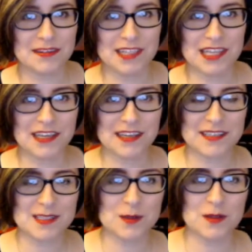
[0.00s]
Good luck at
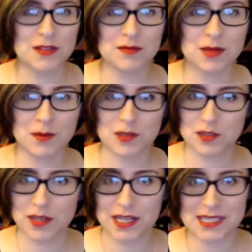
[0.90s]
school, and remember to
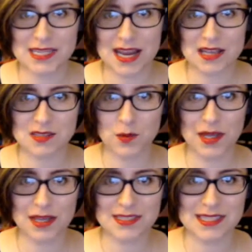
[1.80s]
join us next
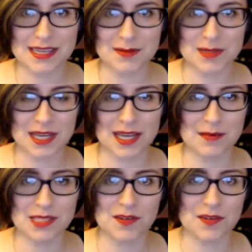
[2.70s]
week, same time,
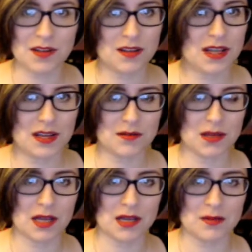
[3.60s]
7 o'clock
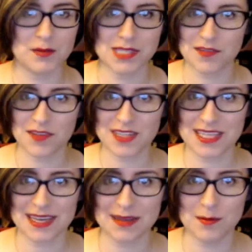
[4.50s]
Pacific
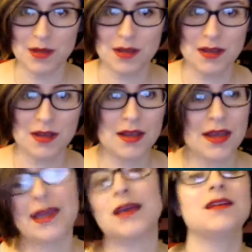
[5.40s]
time.
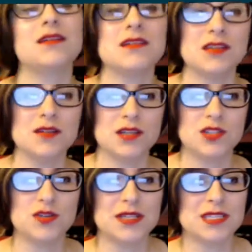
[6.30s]
And also, you can
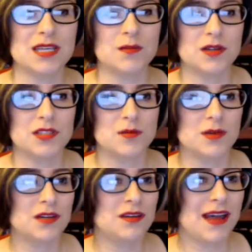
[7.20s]
join Timber
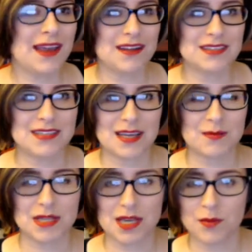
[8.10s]
tomorrow night, same
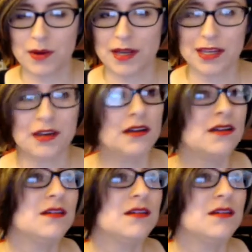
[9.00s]
time right here.